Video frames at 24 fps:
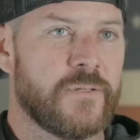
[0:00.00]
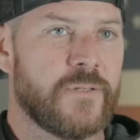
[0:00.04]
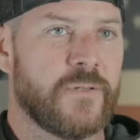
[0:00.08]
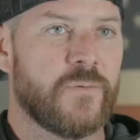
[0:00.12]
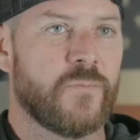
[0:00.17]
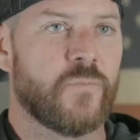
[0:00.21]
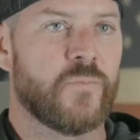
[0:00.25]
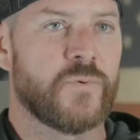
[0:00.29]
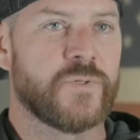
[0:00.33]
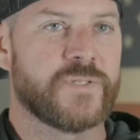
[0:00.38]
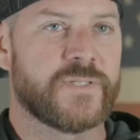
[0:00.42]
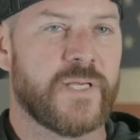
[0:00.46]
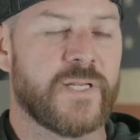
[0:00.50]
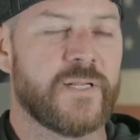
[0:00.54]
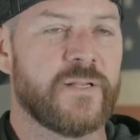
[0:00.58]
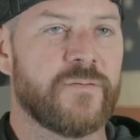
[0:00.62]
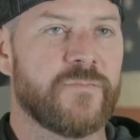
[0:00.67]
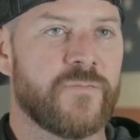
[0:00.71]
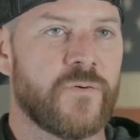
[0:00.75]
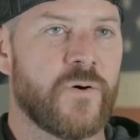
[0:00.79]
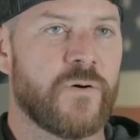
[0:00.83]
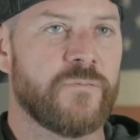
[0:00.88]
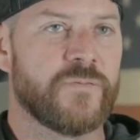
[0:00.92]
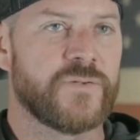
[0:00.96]
was getting
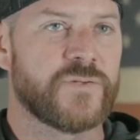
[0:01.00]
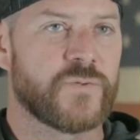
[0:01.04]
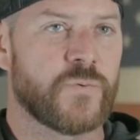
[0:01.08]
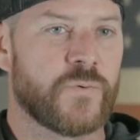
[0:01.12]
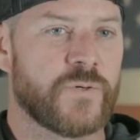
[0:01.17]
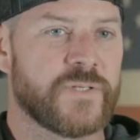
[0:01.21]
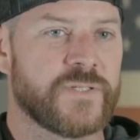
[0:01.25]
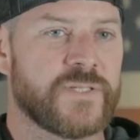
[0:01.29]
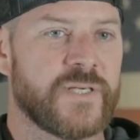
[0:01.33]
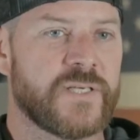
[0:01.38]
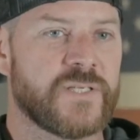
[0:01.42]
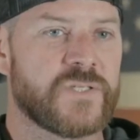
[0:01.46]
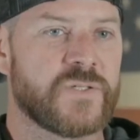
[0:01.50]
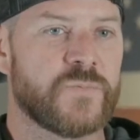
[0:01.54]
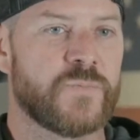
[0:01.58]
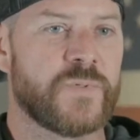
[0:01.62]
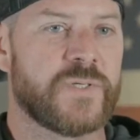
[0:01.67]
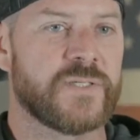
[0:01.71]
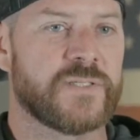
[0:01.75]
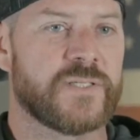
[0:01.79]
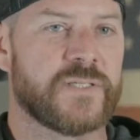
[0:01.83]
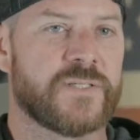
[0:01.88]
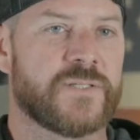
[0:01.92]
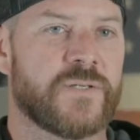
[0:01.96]
involved in these organizations,
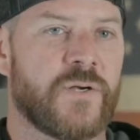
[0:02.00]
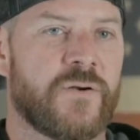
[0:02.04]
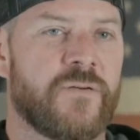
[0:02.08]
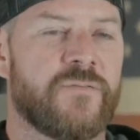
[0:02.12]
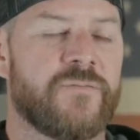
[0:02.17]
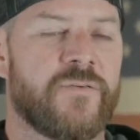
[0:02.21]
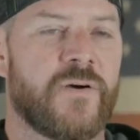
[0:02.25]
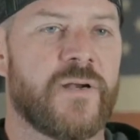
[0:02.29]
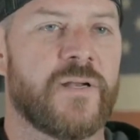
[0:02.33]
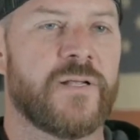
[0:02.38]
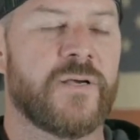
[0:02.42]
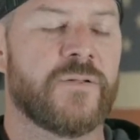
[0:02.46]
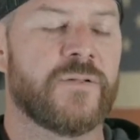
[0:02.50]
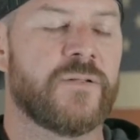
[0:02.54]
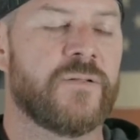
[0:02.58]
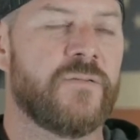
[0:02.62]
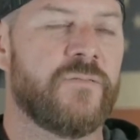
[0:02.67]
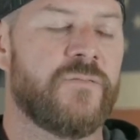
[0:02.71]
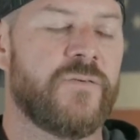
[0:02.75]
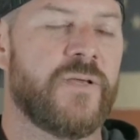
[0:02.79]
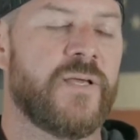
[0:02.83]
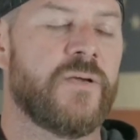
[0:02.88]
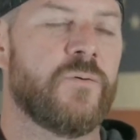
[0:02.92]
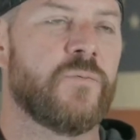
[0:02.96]
because I started finding out that the
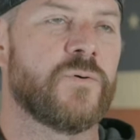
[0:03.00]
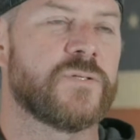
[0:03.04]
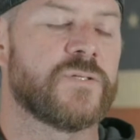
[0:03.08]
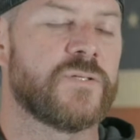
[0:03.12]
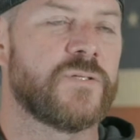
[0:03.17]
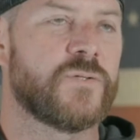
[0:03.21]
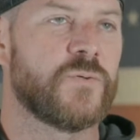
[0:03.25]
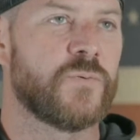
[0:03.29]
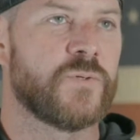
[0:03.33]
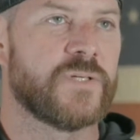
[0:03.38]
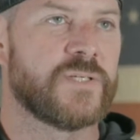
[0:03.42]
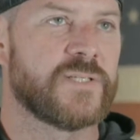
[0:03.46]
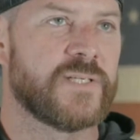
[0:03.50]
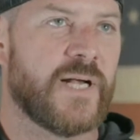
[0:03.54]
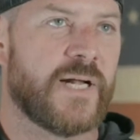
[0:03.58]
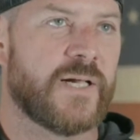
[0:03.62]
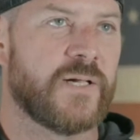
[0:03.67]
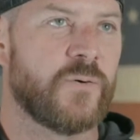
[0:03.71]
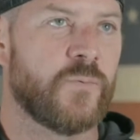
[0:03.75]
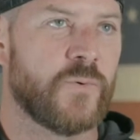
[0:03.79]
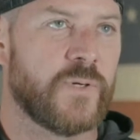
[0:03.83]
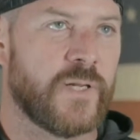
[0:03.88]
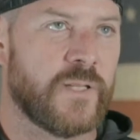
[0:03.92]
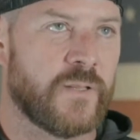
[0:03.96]
VA wasn't doing
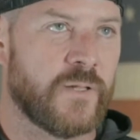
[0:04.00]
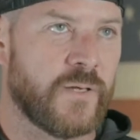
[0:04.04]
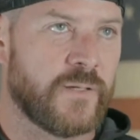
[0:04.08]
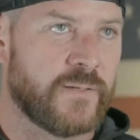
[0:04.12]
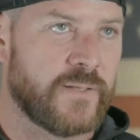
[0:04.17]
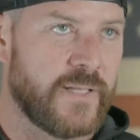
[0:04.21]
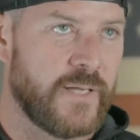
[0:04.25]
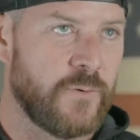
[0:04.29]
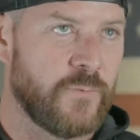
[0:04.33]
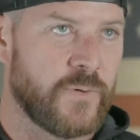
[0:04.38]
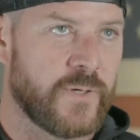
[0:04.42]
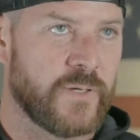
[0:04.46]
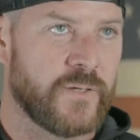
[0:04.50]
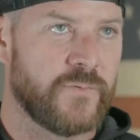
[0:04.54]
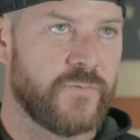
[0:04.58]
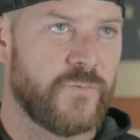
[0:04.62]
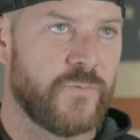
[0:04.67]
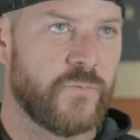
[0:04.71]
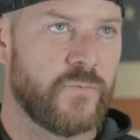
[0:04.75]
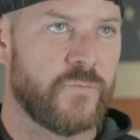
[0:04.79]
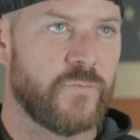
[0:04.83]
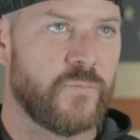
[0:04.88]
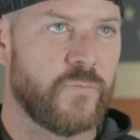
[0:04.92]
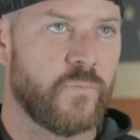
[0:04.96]
exactly what I thought they were going to
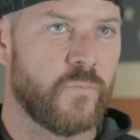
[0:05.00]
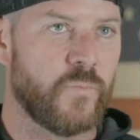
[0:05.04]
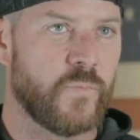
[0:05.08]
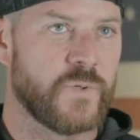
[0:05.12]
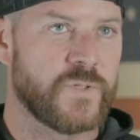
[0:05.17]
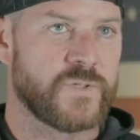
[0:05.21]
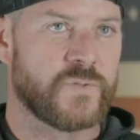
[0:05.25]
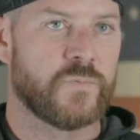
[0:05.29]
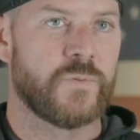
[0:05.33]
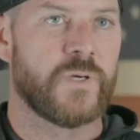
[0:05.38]
do once we